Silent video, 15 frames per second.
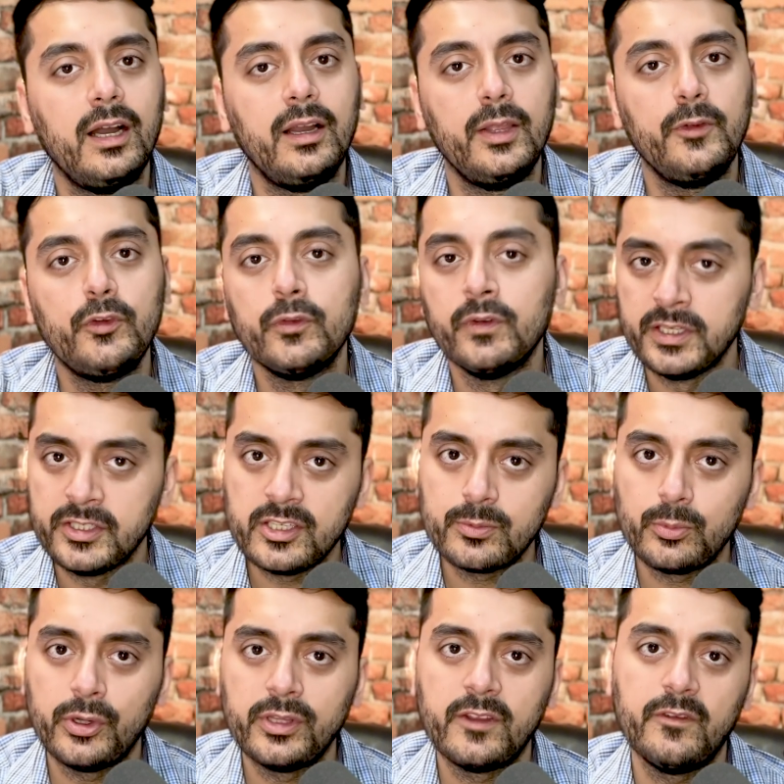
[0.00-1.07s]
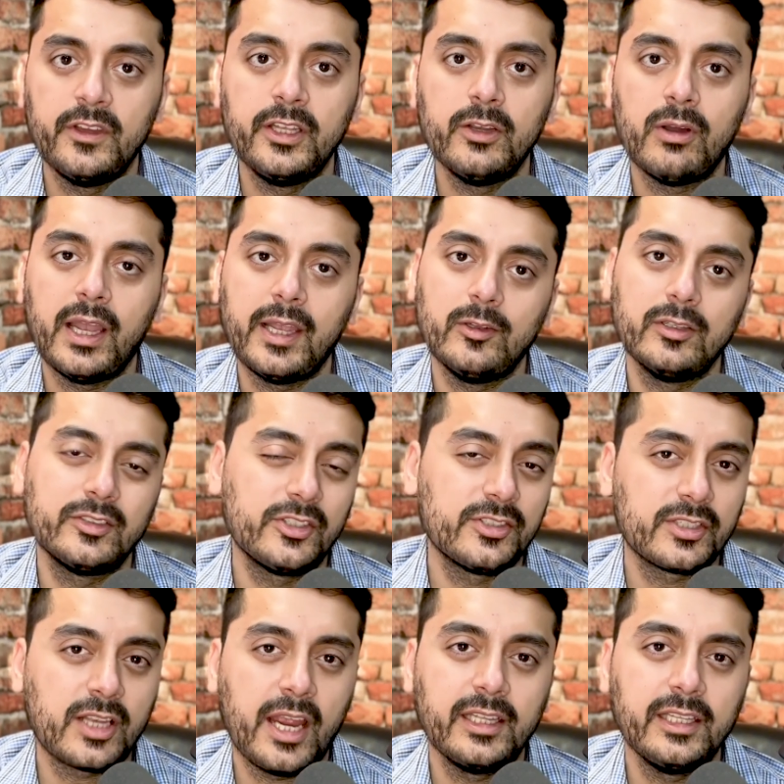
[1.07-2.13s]
If you reach this point in the video, I'll
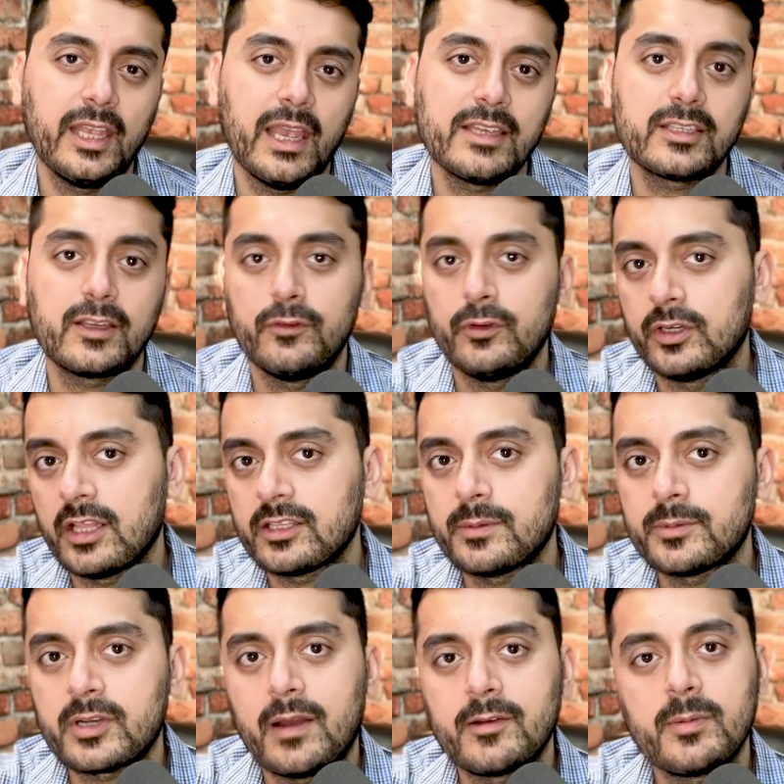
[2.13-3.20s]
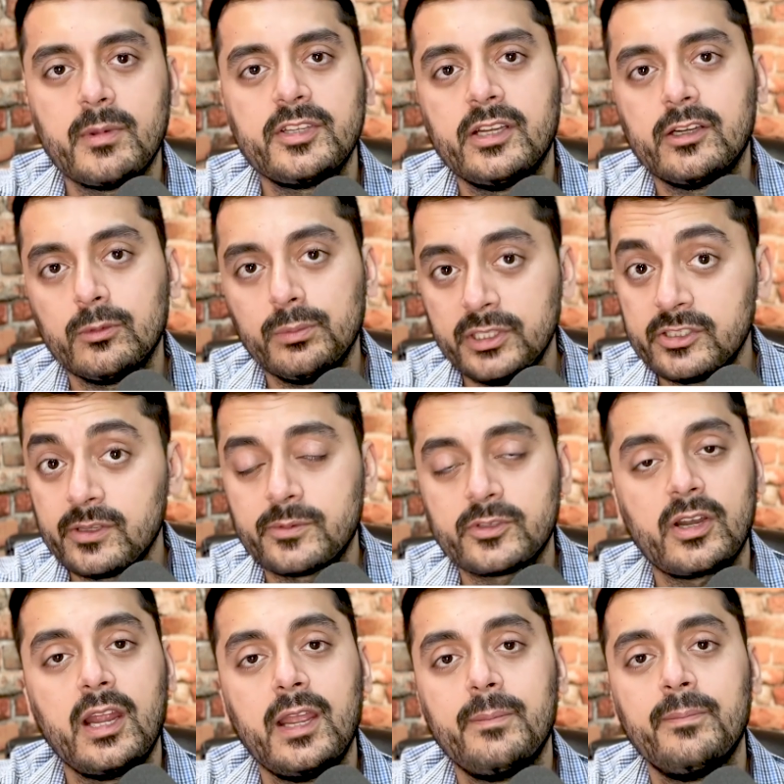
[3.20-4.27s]
just kindly ask, if you're not subscribed to my channel, please
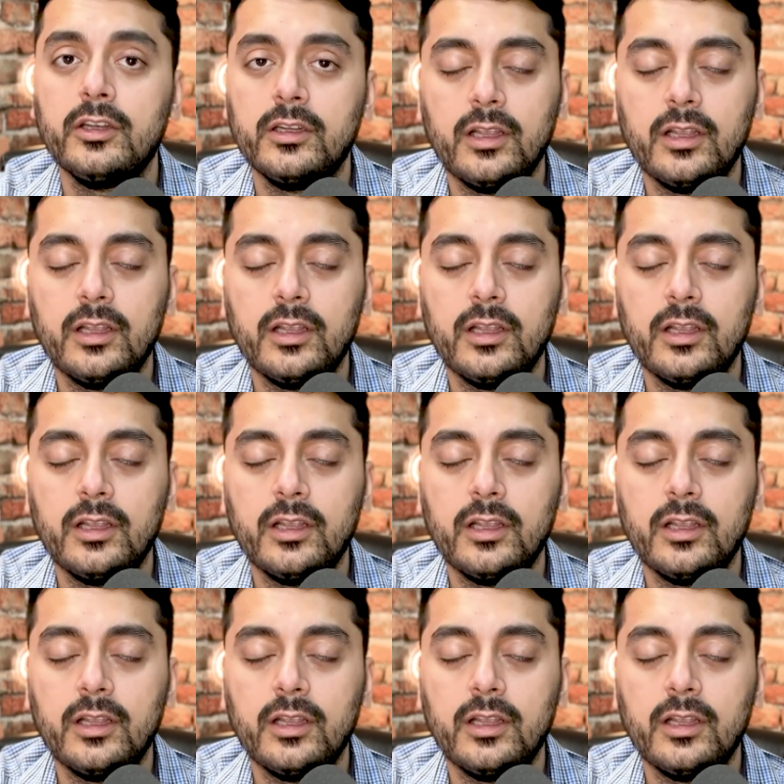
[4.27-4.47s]
subscribe.